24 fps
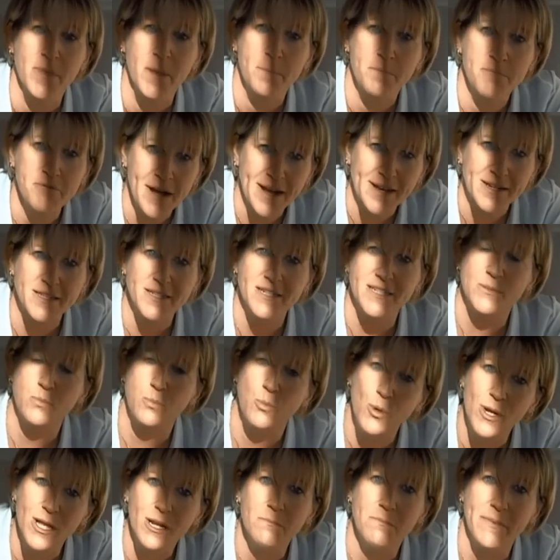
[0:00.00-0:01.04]
Practice
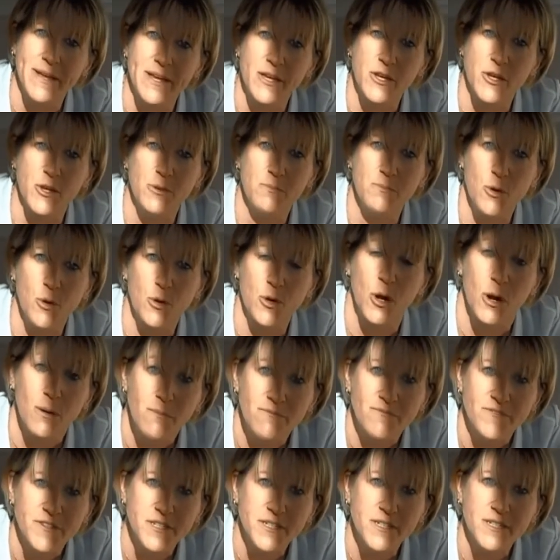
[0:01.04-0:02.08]
will make you more
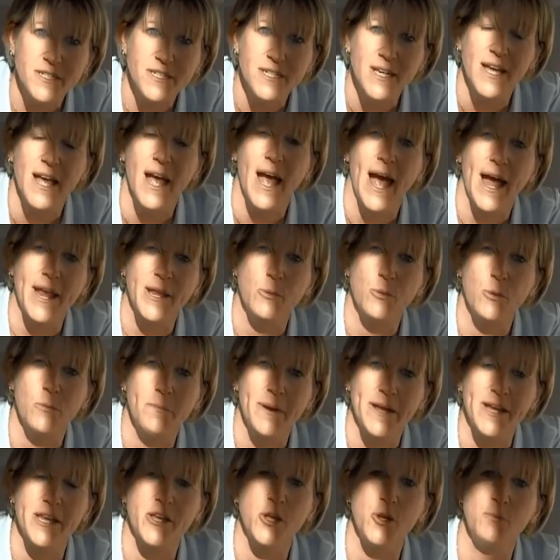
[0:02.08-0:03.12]
confident, and it will
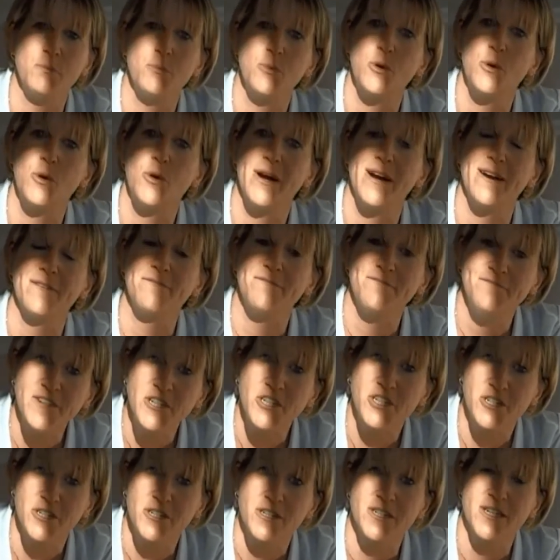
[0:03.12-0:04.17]
make you more
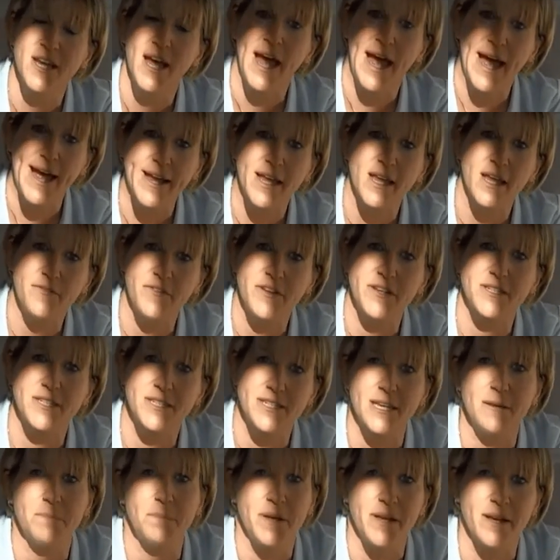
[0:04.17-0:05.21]
efficient at giving
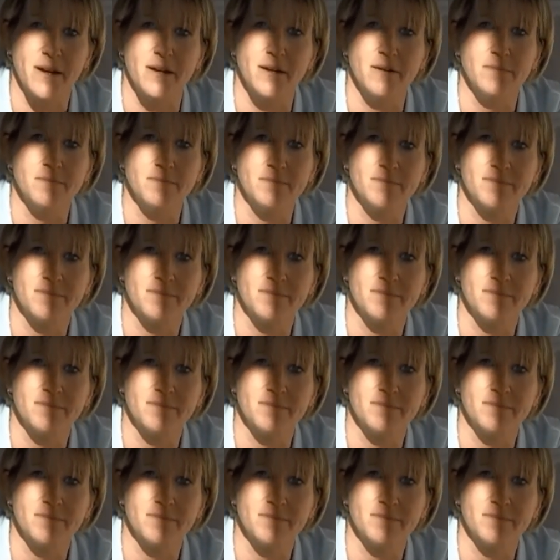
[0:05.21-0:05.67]
CPR.